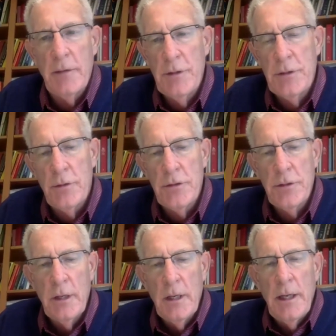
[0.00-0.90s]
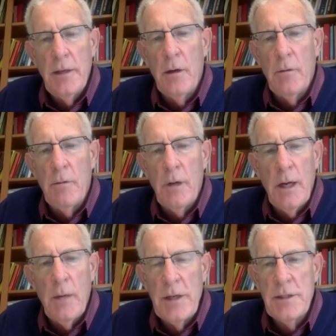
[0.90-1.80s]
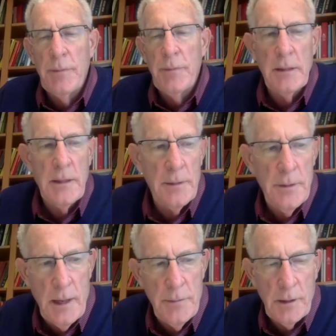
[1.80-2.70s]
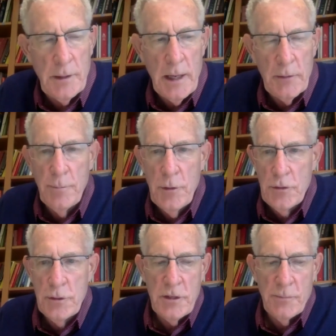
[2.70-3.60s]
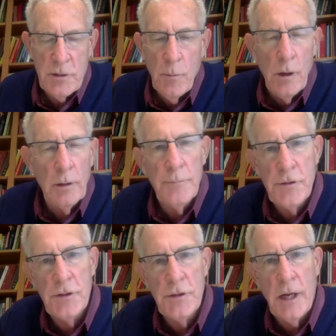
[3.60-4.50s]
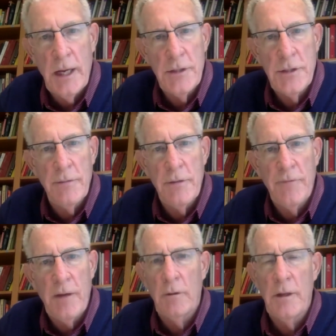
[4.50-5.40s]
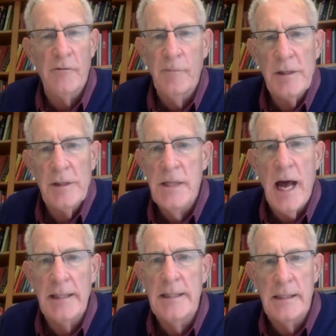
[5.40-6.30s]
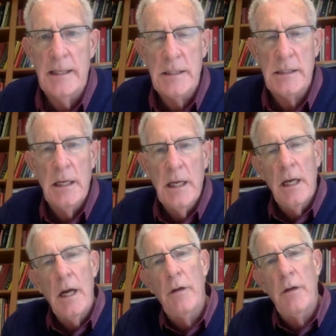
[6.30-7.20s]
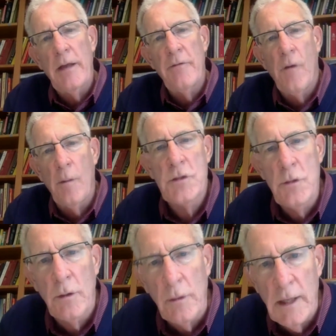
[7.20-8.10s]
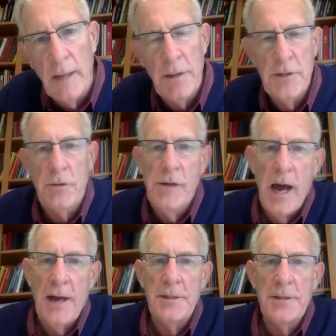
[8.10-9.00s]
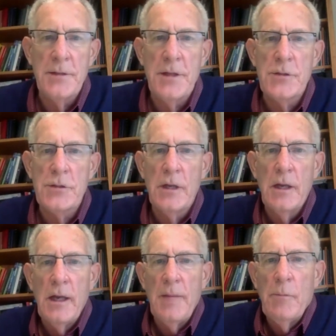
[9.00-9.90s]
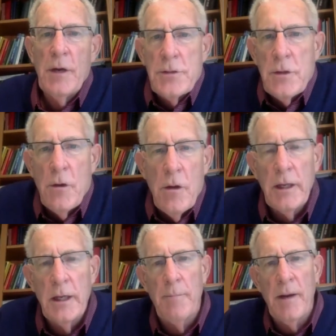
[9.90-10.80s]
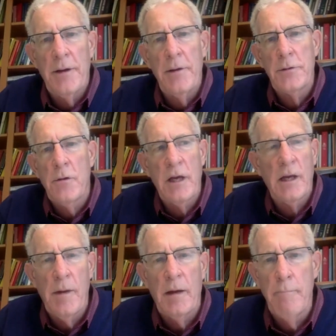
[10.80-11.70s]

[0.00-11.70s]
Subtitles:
of research. We depend on the contributions of small societies. The federal government is not into this. Okay, the pharmaceutical companies are not into this. I mean, what are you talking about here? You're talking about